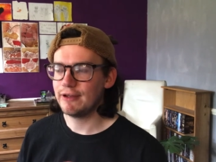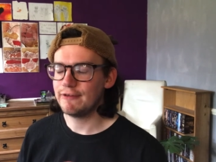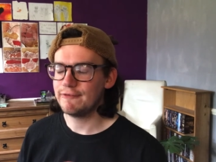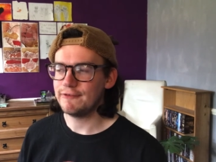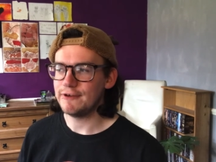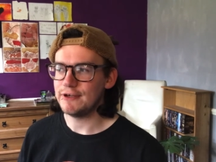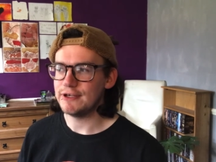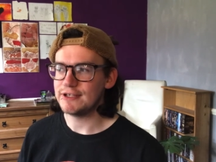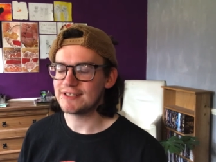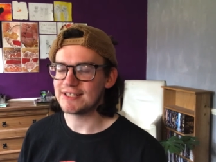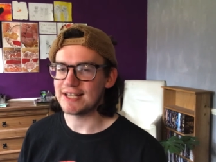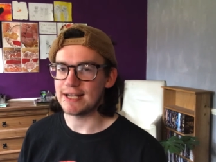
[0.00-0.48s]

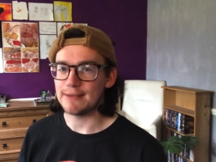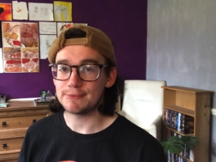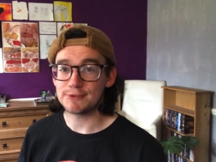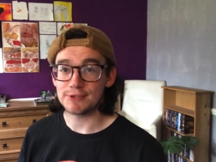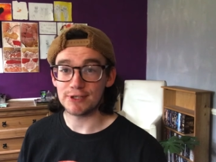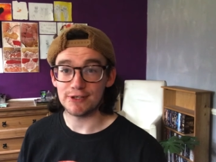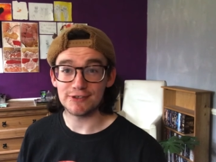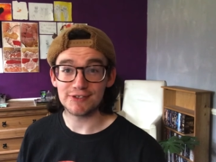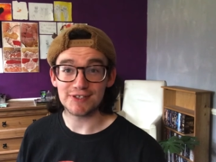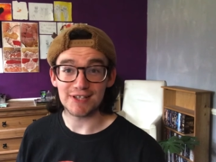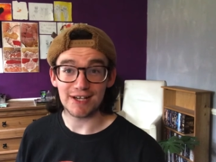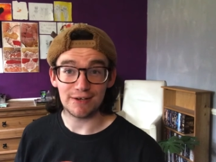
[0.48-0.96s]
first
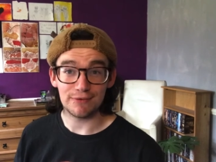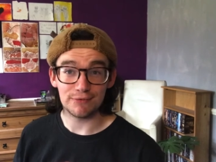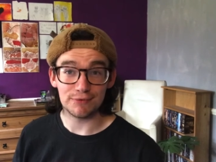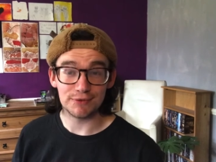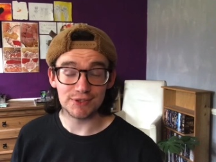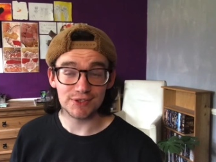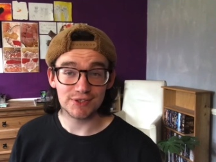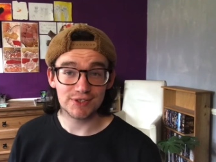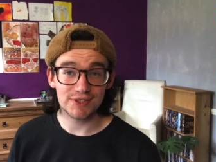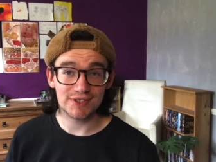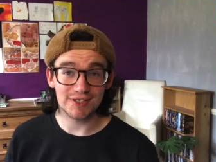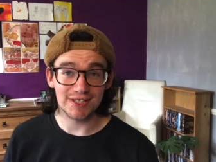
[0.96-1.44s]
episodes that I
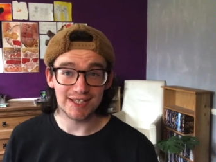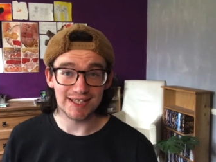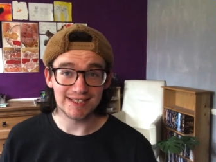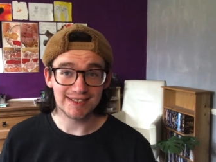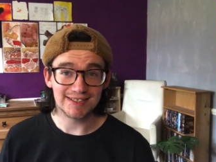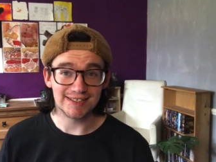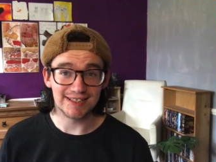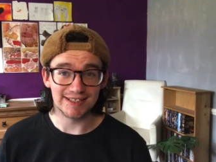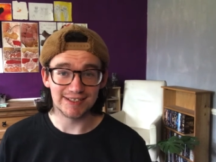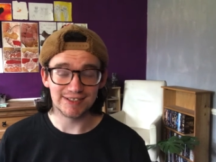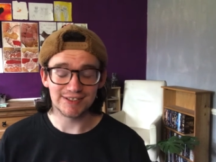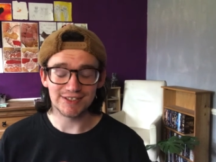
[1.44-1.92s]
was
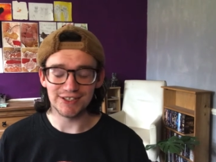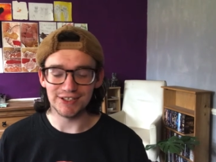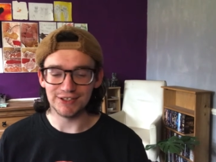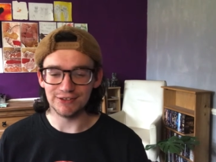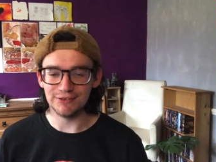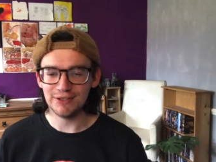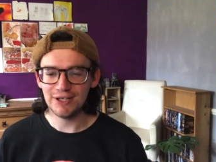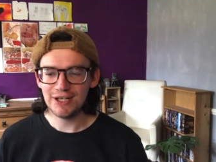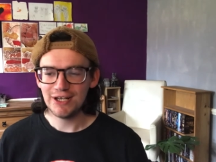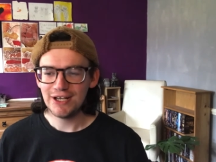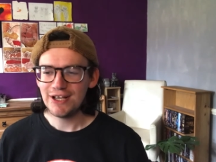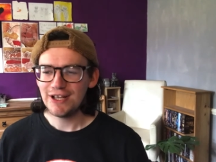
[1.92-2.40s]
listening to,
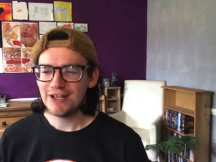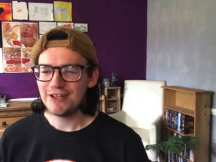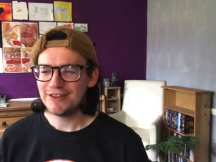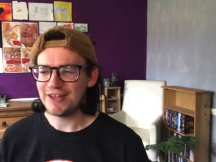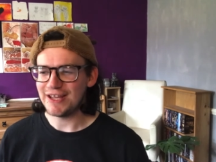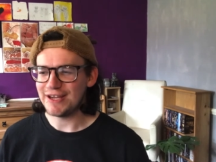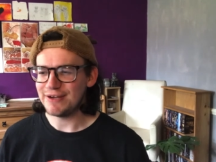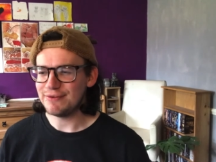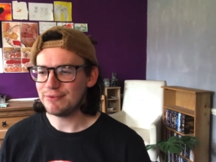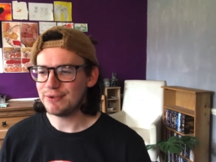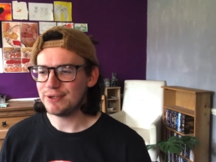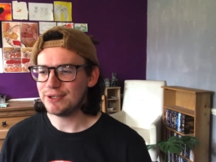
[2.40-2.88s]

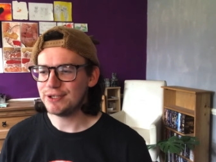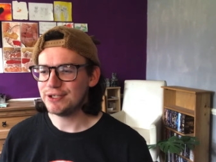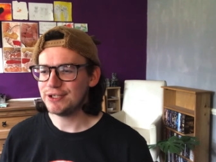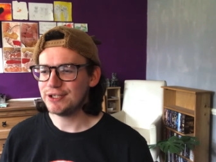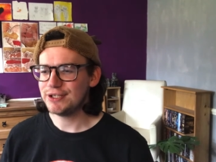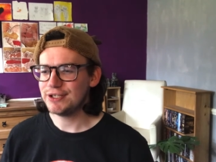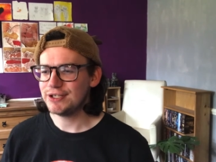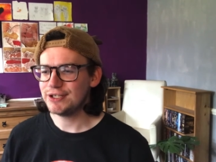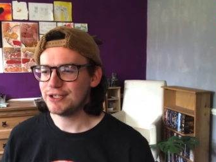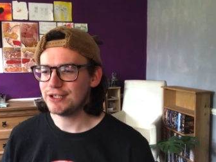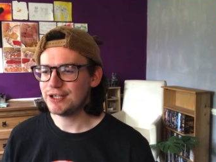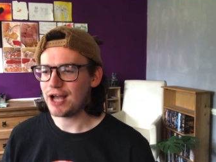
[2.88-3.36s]
they
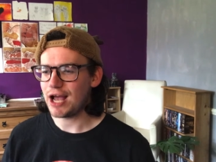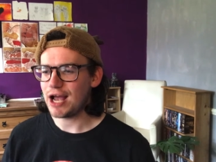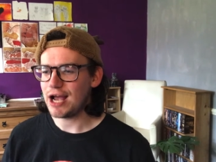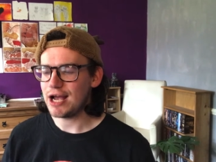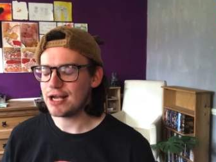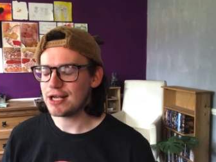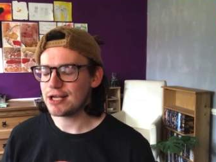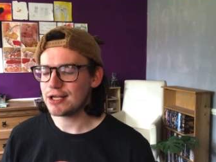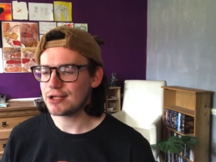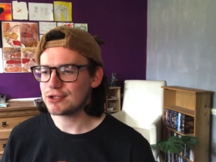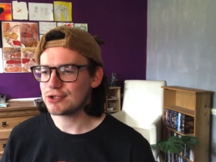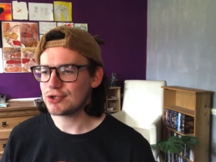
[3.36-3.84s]

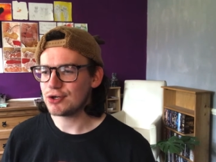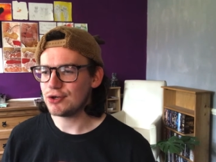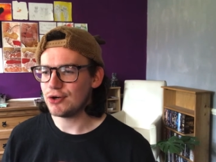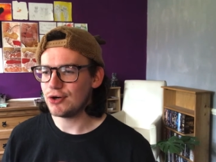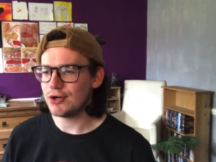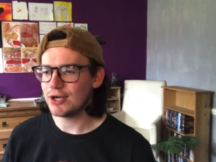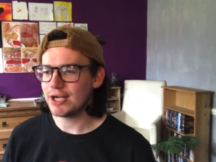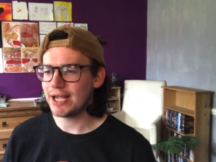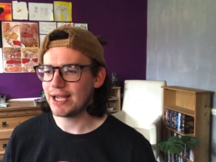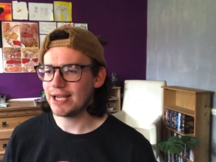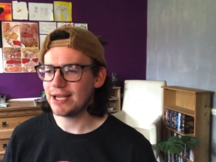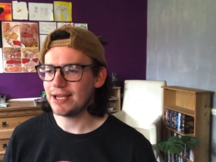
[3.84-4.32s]
were
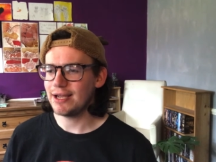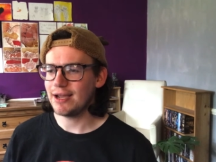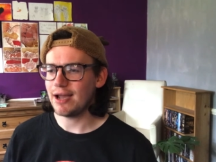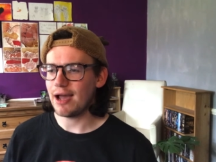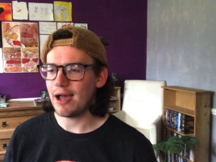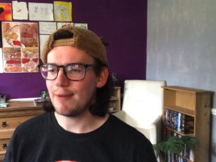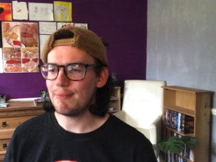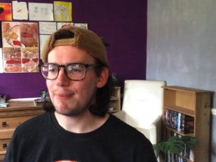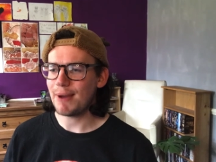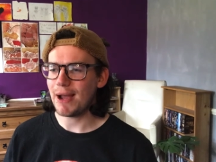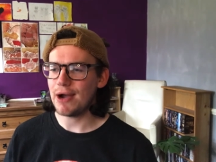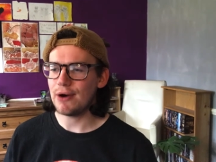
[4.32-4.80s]
talking
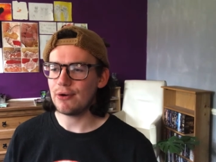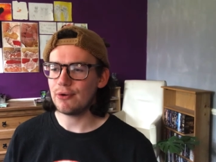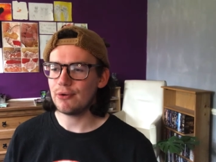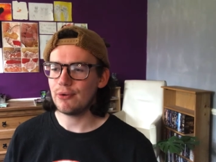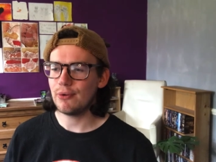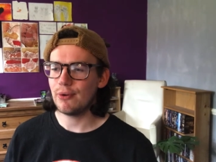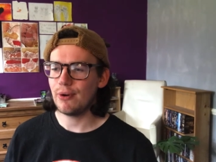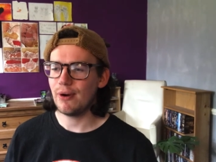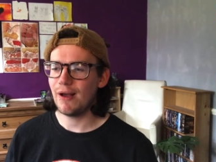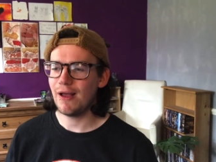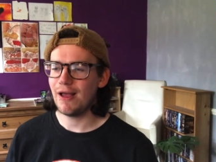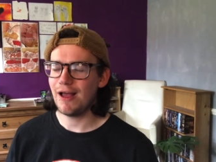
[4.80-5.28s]

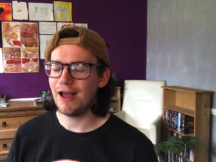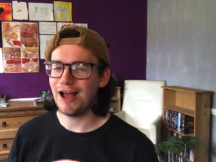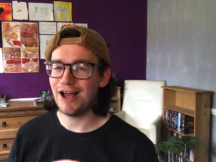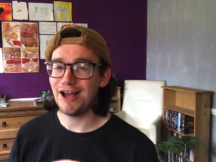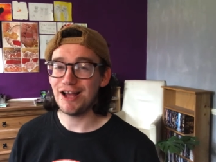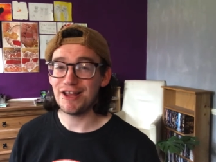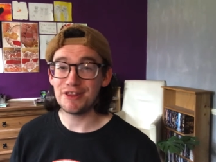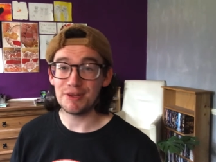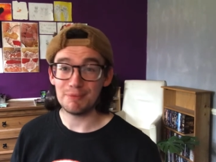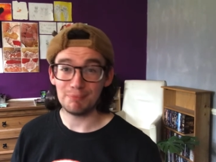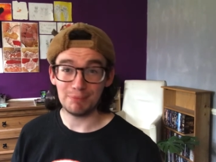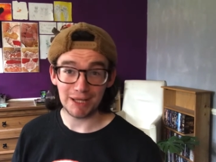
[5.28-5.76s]
about
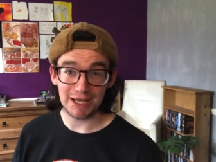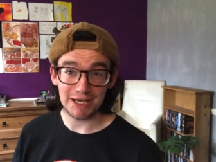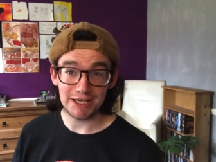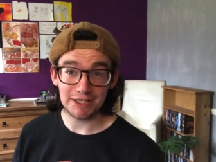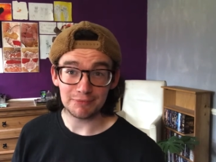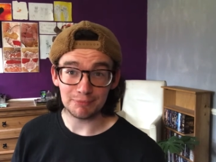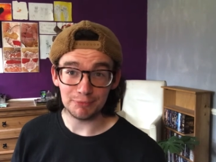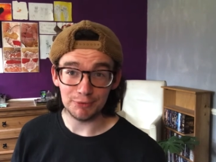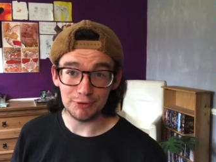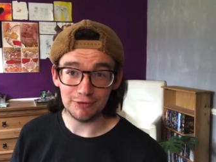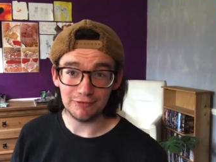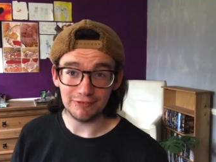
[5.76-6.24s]
the
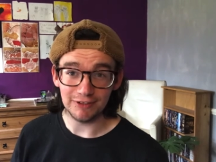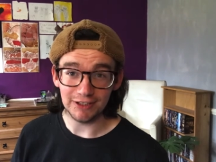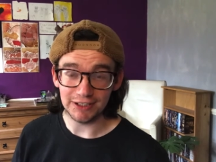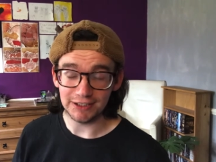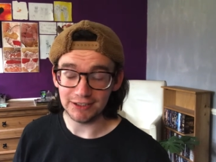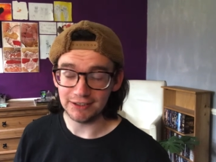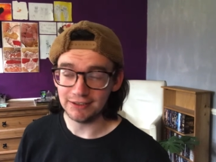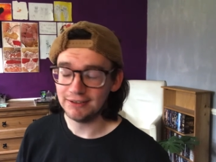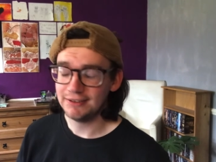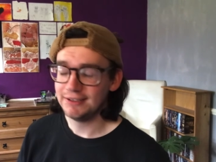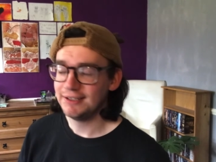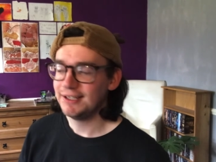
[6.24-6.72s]
Blade movie,
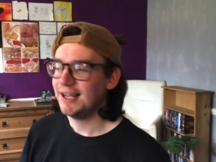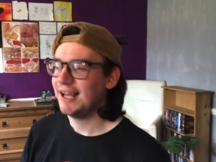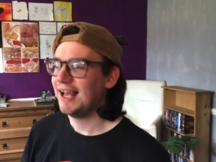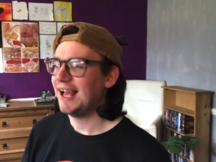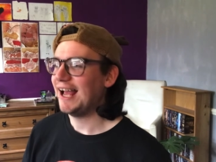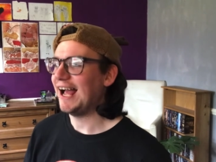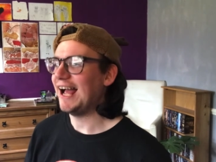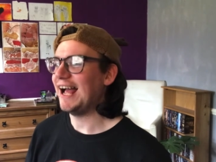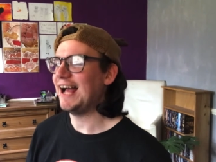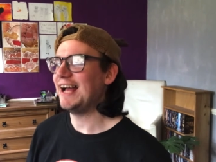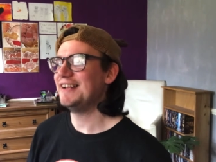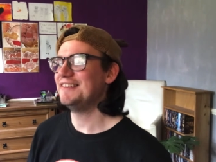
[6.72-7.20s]

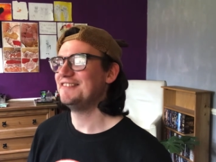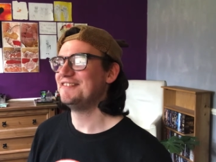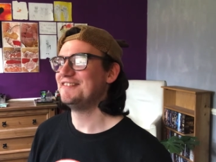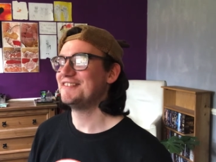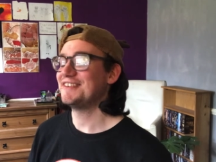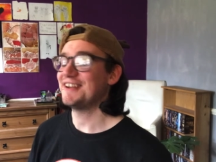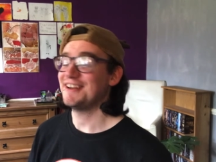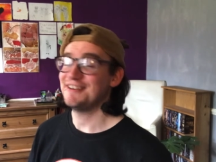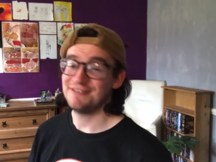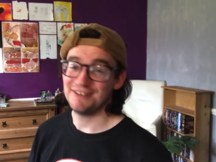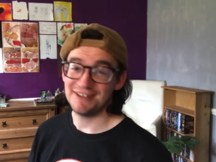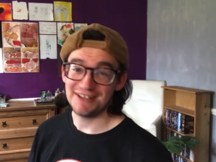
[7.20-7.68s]
and
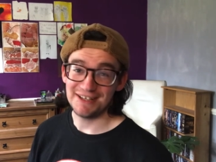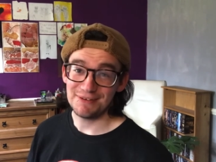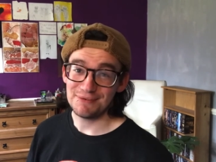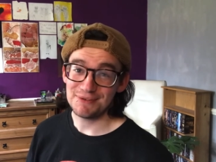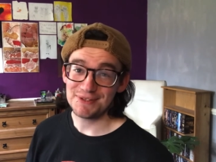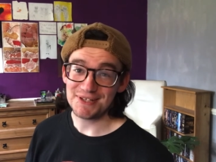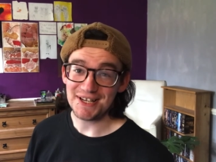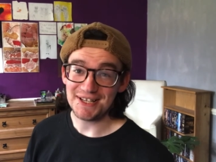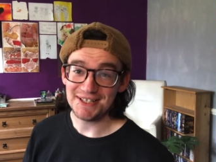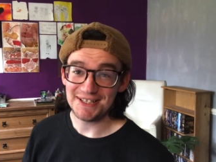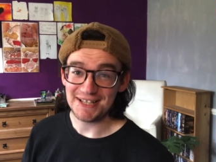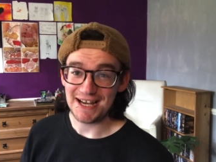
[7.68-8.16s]
I think it
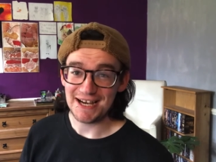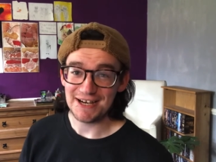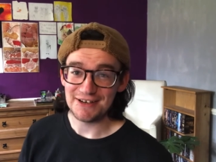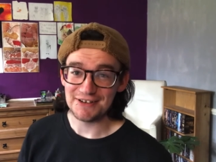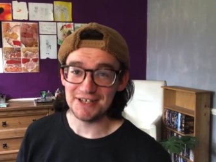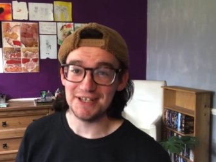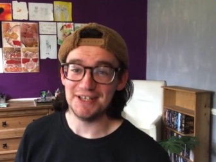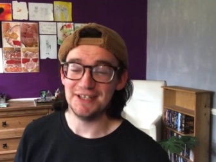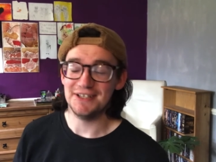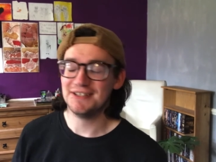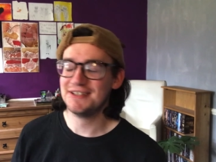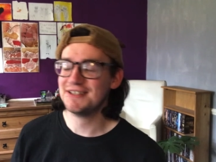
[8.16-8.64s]
was
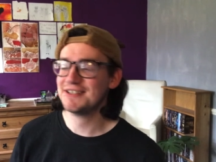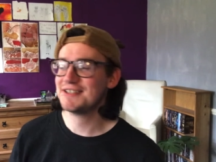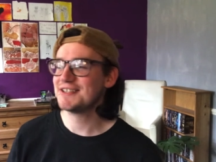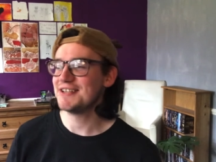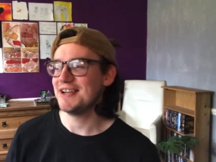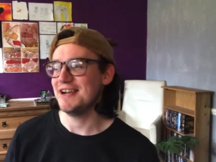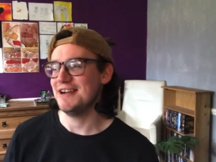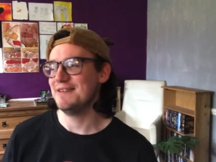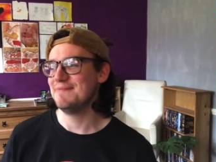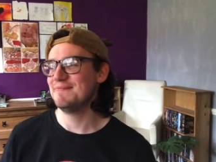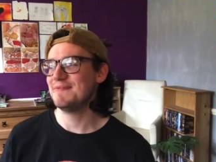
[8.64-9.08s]
hilarious.